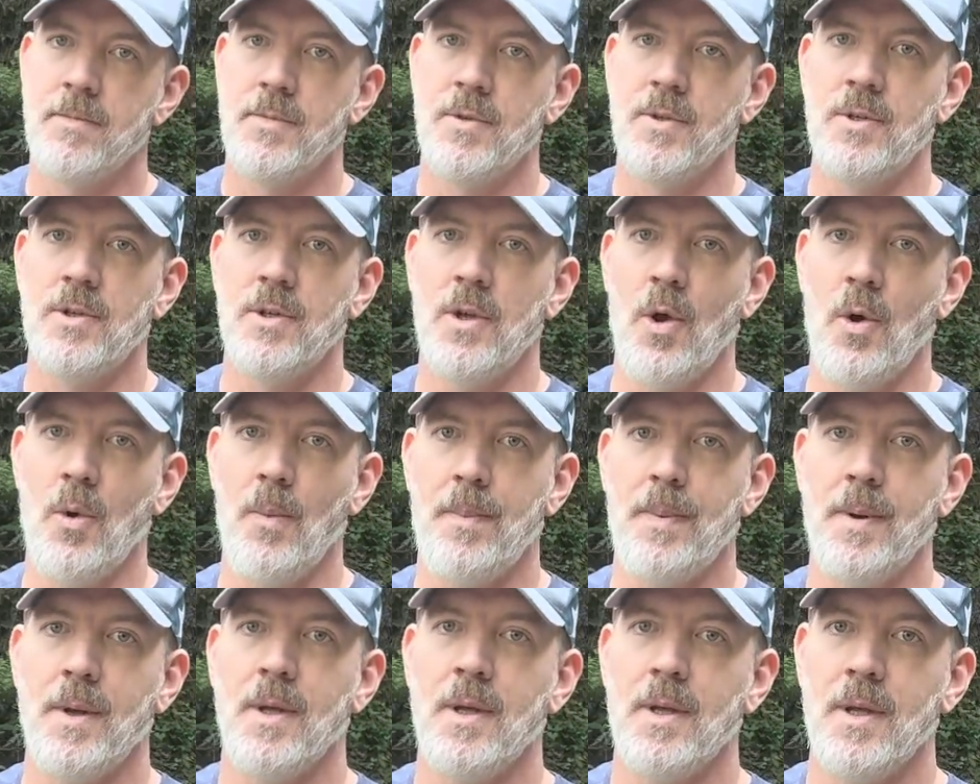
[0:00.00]
Nope.
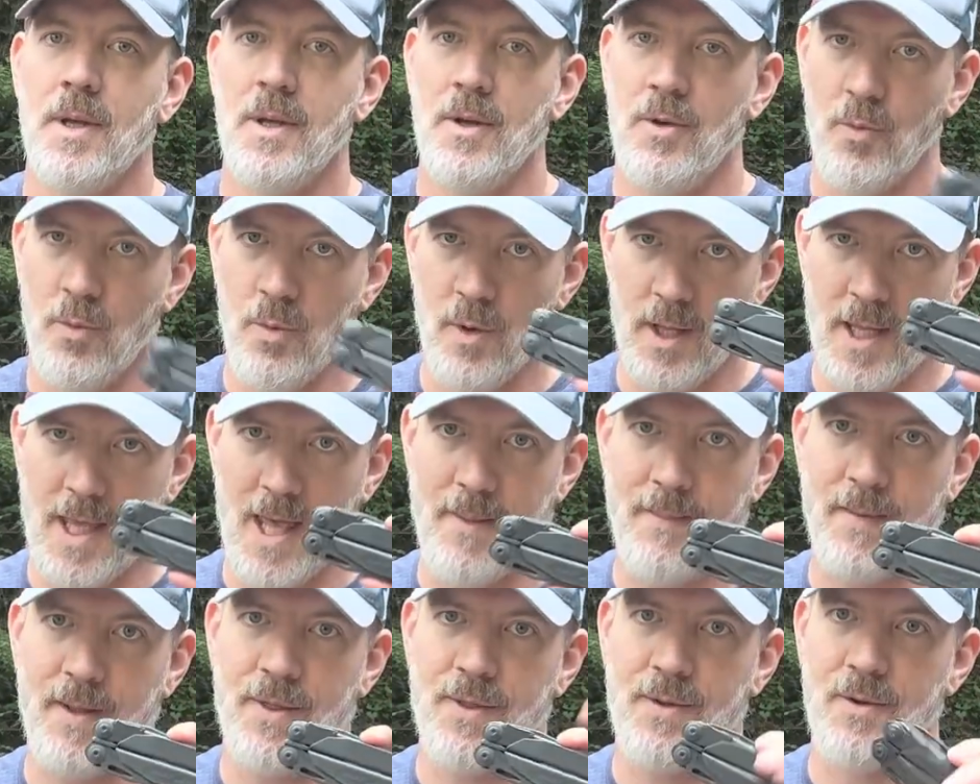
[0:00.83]
Will it get
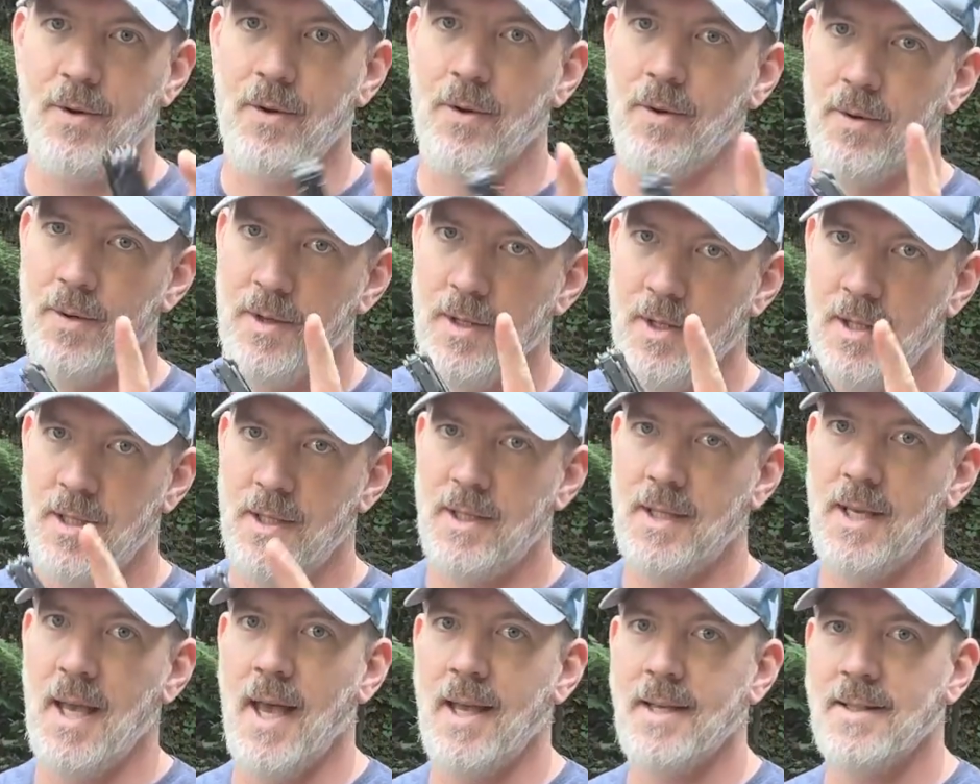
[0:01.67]
me through?
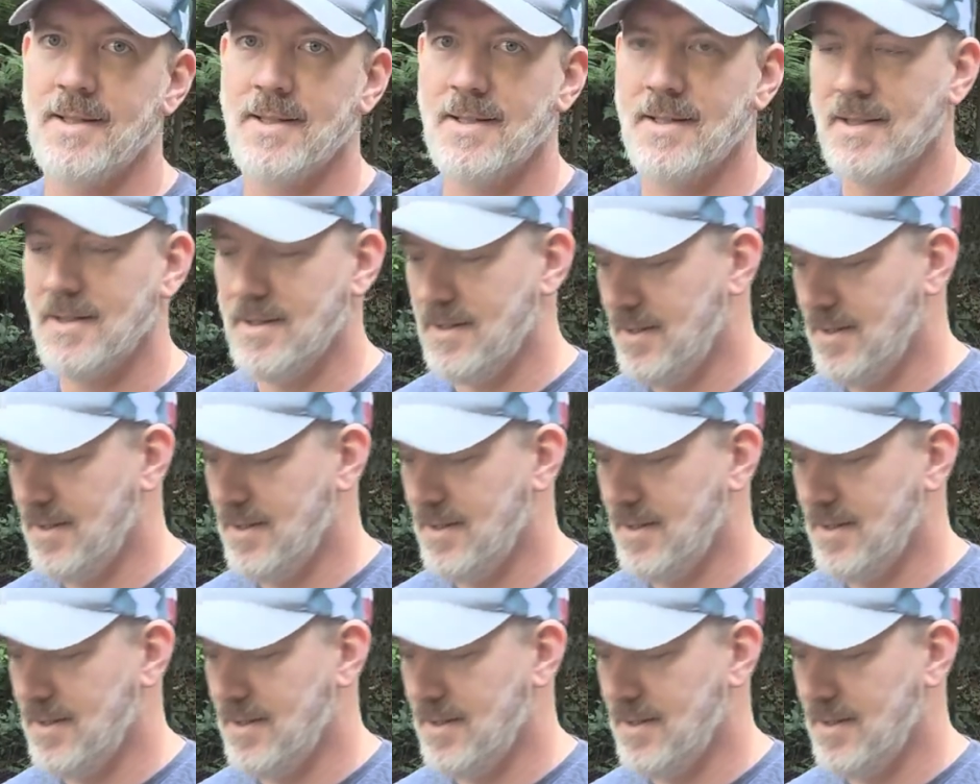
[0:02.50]
Yes.